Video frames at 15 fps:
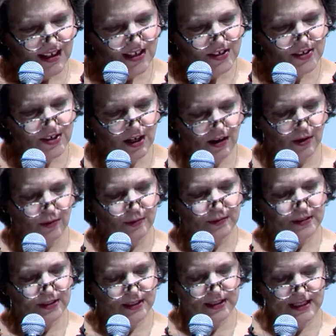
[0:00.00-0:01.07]
So
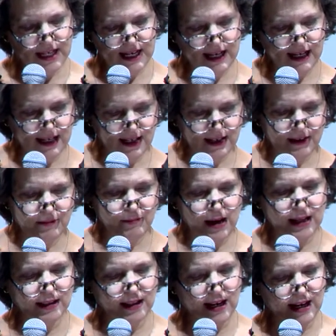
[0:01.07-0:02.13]
today
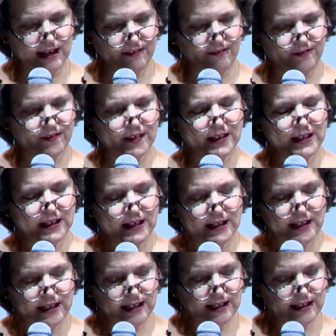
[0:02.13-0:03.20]
my life
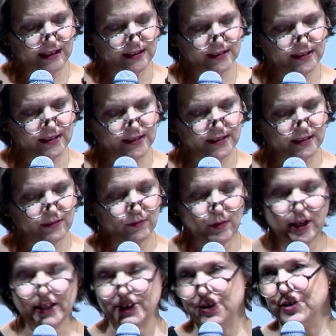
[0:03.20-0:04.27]
is
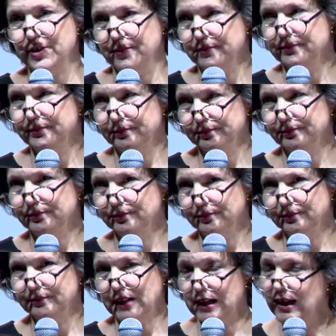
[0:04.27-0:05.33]
rich,
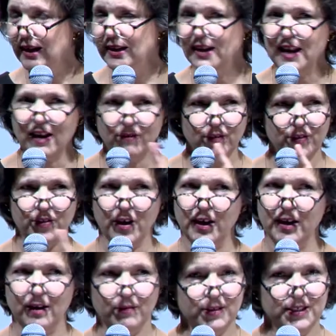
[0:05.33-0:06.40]
and I never
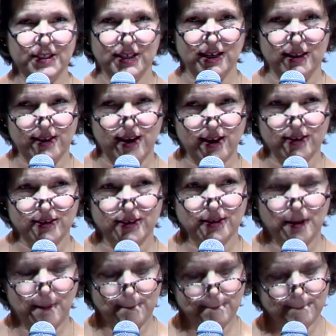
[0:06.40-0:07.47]
thought I would say that.
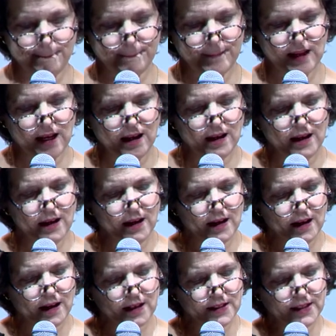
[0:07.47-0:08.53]

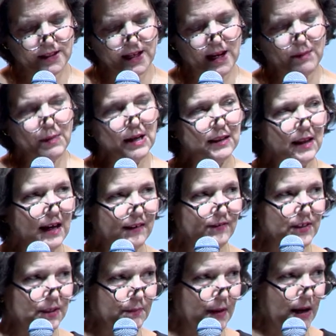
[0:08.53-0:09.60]
Today my life
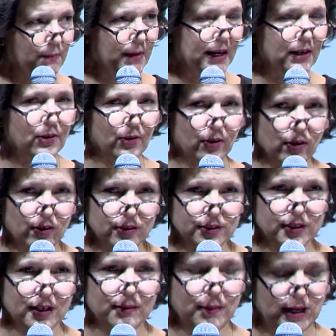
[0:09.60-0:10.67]
is about my
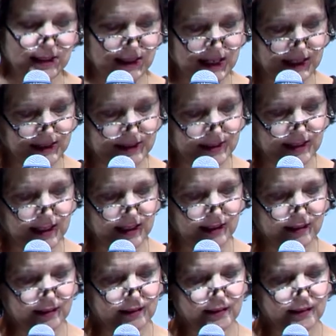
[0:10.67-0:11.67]
girls and my legacy,